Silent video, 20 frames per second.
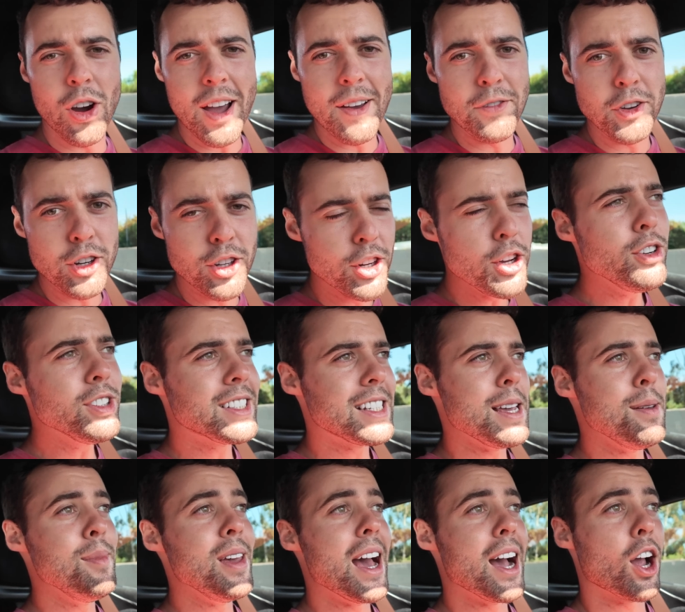if you do
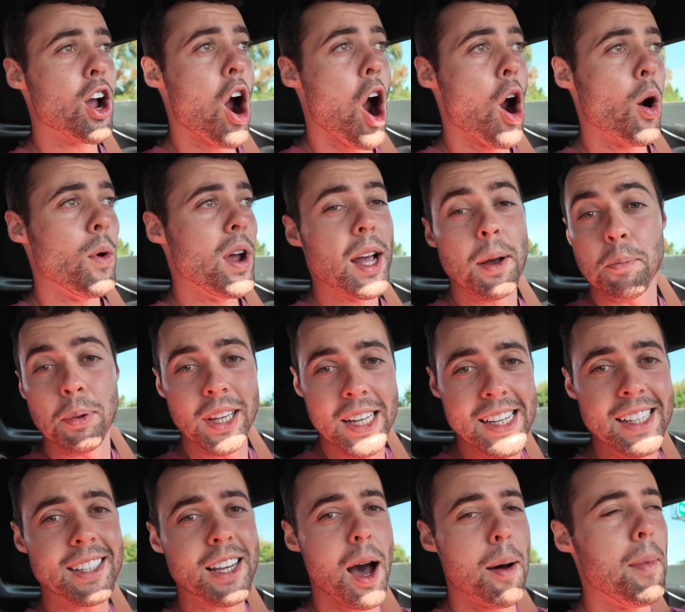see me at Car Week,
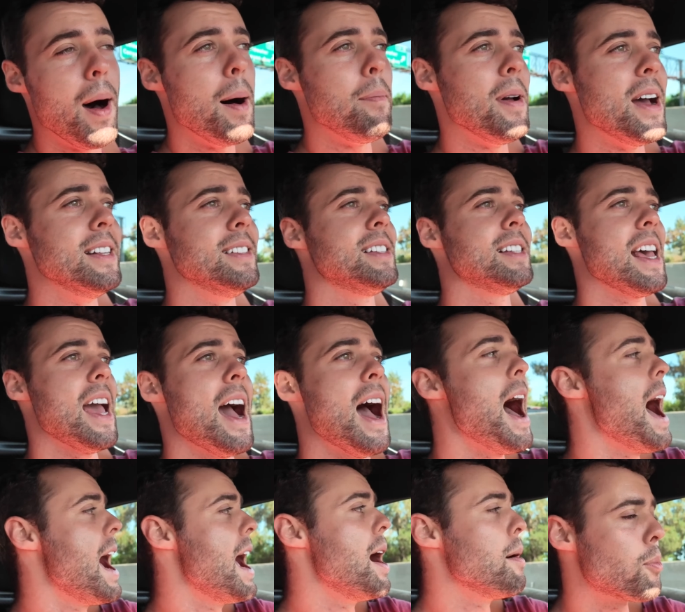please come up and say
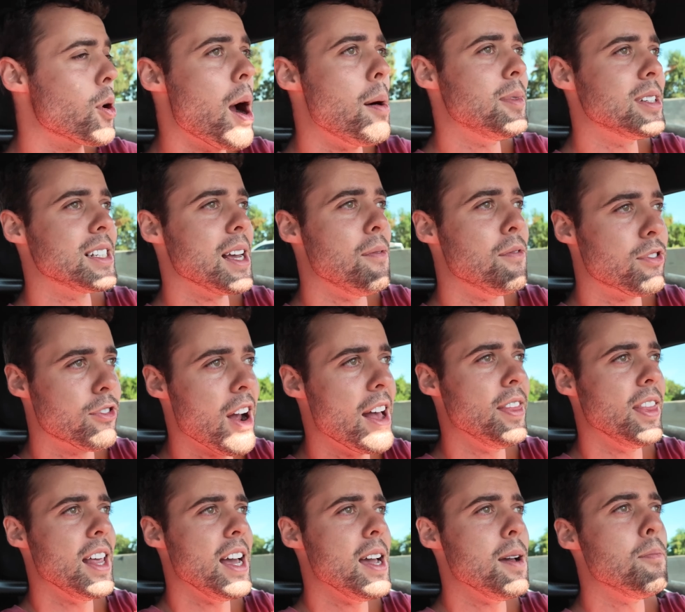hi. I promise I'm
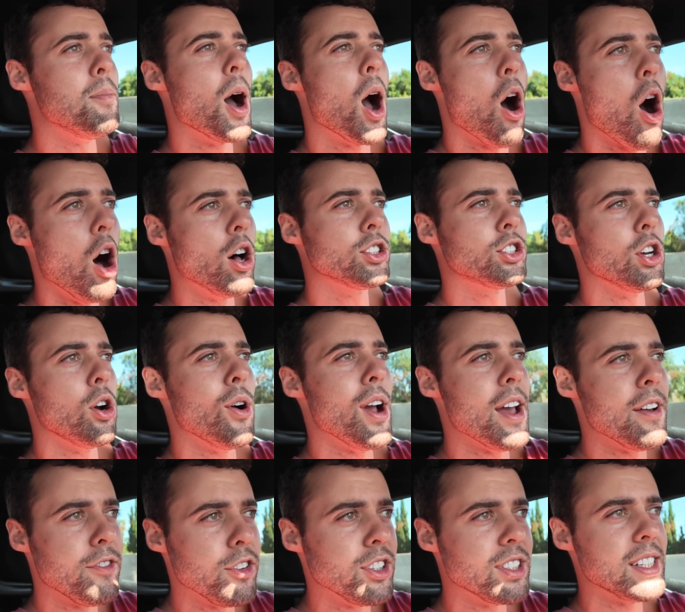friendly. But also,
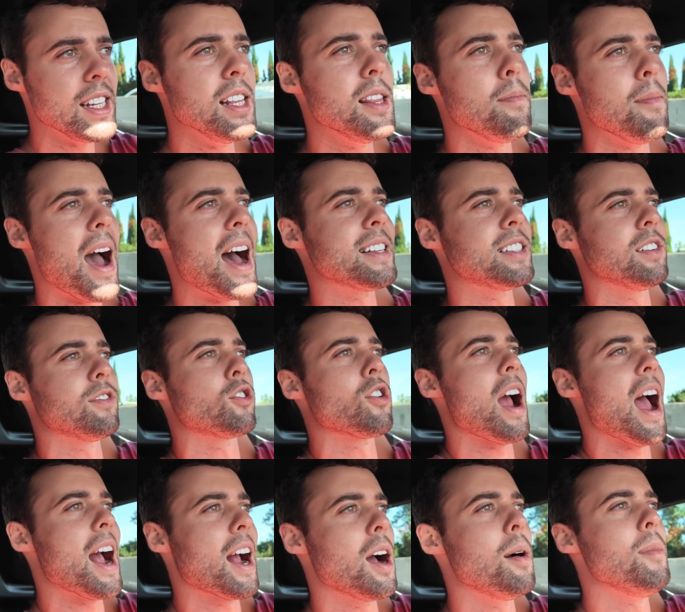if you see the massive
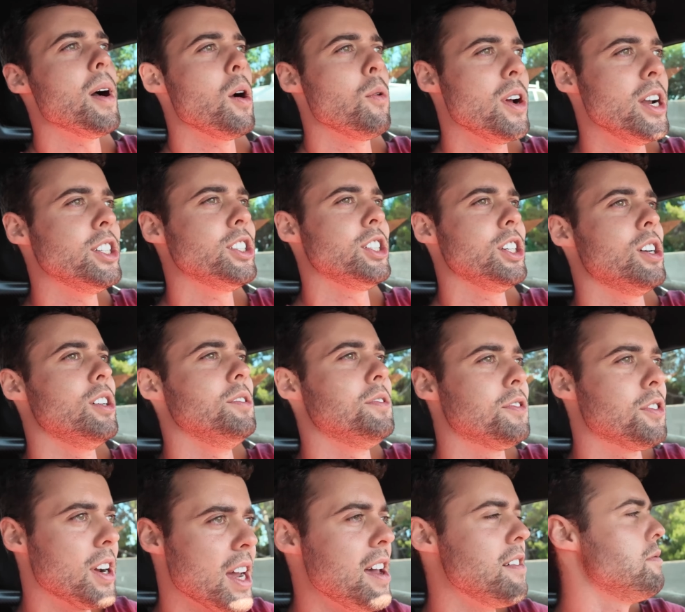crack on my windshield,
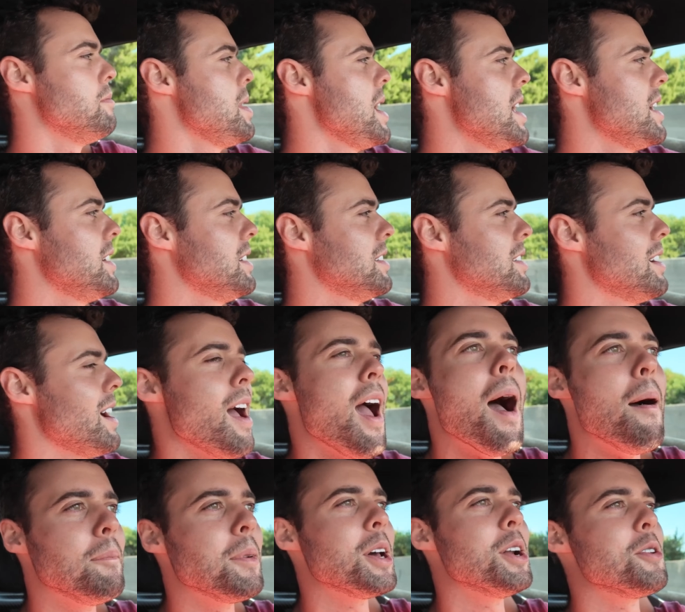forgive me. I
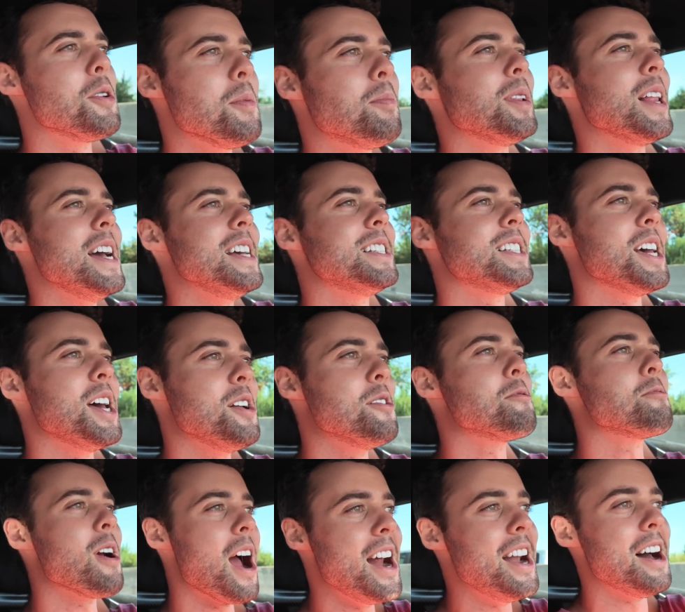am gonna replace it
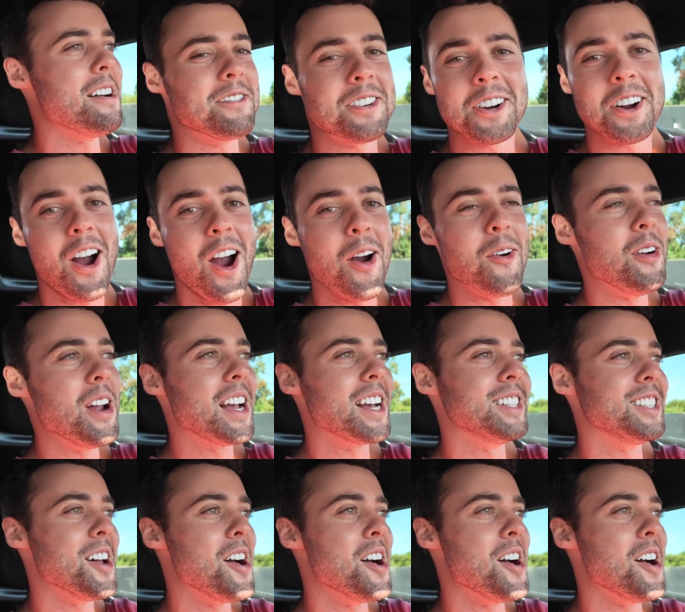right after Car Week is